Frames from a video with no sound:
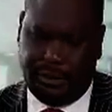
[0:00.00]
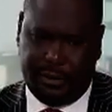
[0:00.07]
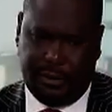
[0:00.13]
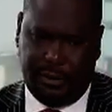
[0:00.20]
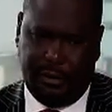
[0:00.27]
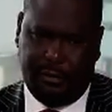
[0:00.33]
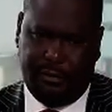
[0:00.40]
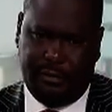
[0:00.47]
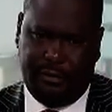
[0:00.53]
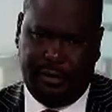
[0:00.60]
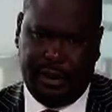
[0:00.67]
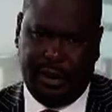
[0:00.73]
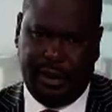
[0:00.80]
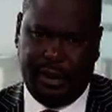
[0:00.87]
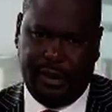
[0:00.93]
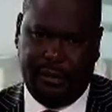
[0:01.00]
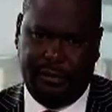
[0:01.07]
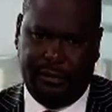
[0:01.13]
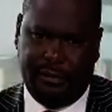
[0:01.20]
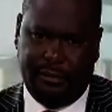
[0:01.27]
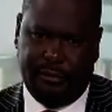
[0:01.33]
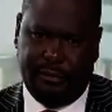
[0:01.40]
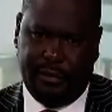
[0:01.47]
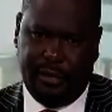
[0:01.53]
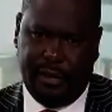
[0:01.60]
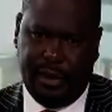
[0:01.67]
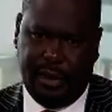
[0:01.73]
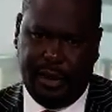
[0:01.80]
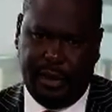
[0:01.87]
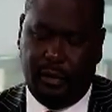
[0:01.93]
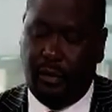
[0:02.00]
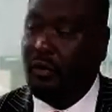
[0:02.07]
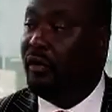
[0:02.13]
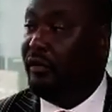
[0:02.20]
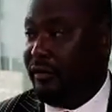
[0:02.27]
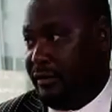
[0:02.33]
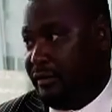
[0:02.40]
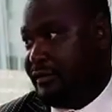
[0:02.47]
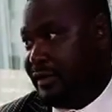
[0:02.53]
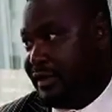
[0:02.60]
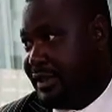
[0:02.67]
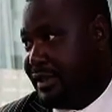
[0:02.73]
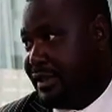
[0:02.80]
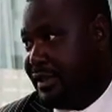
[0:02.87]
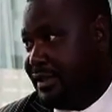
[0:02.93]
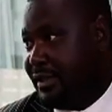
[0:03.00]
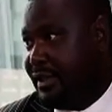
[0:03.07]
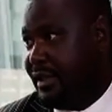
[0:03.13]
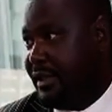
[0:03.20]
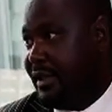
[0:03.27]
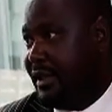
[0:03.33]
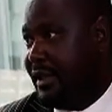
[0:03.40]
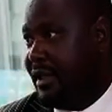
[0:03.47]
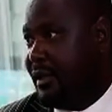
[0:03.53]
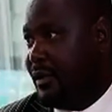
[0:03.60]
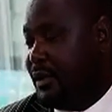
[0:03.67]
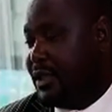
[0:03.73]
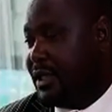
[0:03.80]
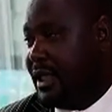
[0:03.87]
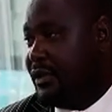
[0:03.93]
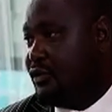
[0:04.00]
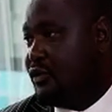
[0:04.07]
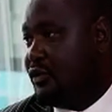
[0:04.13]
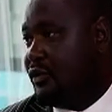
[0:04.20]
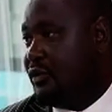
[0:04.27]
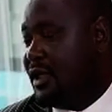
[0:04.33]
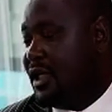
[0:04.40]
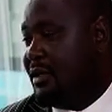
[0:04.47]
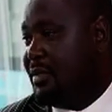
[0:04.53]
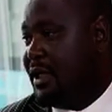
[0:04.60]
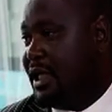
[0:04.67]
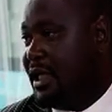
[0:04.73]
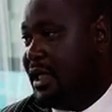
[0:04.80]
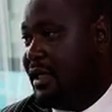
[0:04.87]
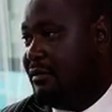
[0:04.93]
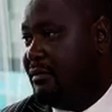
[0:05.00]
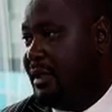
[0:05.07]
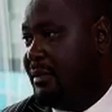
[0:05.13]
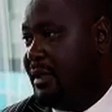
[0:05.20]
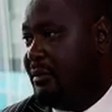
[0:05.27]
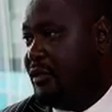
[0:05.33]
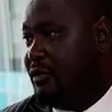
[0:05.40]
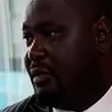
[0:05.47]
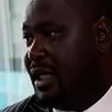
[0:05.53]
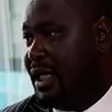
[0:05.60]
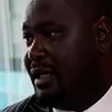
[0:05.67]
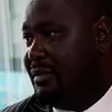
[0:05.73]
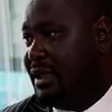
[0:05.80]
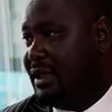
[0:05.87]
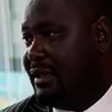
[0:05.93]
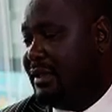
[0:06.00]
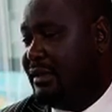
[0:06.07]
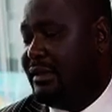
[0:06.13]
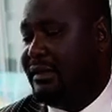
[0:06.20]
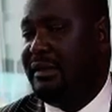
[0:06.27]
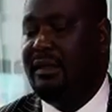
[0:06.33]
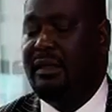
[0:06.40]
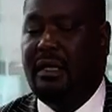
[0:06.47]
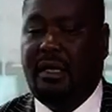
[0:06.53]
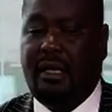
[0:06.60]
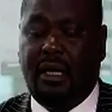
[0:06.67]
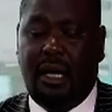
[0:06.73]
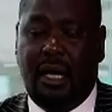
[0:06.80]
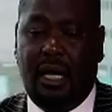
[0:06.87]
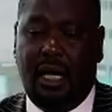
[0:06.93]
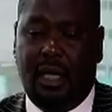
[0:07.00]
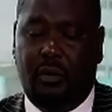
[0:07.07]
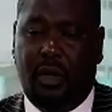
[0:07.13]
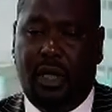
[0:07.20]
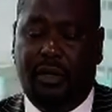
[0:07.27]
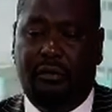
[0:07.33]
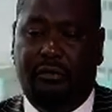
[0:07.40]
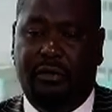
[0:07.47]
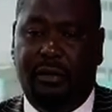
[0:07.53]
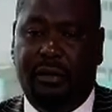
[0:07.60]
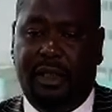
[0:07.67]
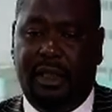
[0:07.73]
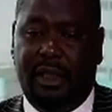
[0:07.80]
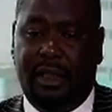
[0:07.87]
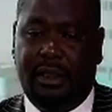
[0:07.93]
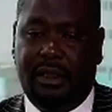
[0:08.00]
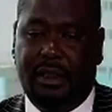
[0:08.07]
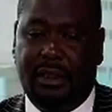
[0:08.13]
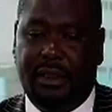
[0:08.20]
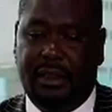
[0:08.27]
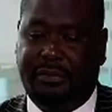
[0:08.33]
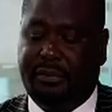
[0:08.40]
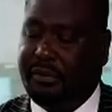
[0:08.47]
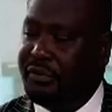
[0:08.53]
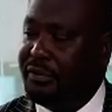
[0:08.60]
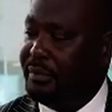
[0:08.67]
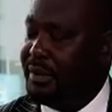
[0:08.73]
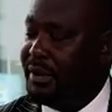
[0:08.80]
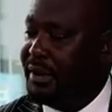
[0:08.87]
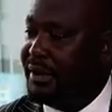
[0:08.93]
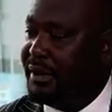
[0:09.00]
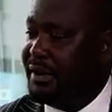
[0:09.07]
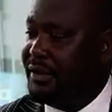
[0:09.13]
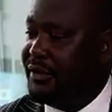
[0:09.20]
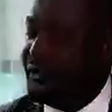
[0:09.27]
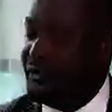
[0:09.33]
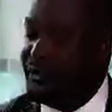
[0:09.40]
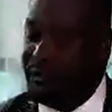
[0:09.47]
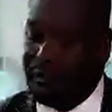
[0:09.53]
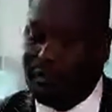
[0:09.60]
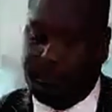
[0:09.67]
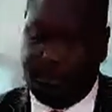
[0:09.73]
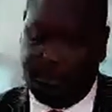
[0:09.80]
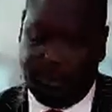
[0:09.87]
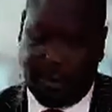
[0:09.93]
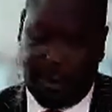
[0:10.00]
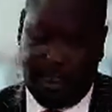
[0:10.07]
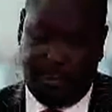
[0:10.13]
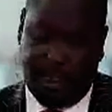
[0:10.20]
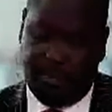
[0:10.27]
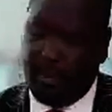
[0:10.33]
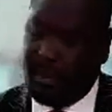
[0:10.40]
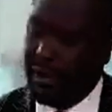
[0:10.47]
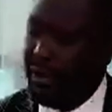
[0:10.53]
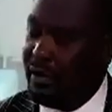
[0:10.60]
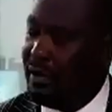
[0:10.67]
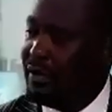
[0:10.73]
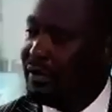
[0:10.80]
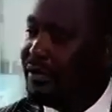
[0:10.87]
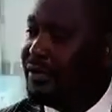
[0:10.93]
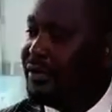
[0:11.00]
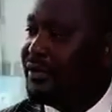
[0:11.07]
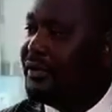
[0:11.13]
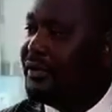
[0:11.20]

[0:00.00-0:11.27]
of the oath of office, which I took when I became a member of parliament. And one of our responsibilities to come up with laws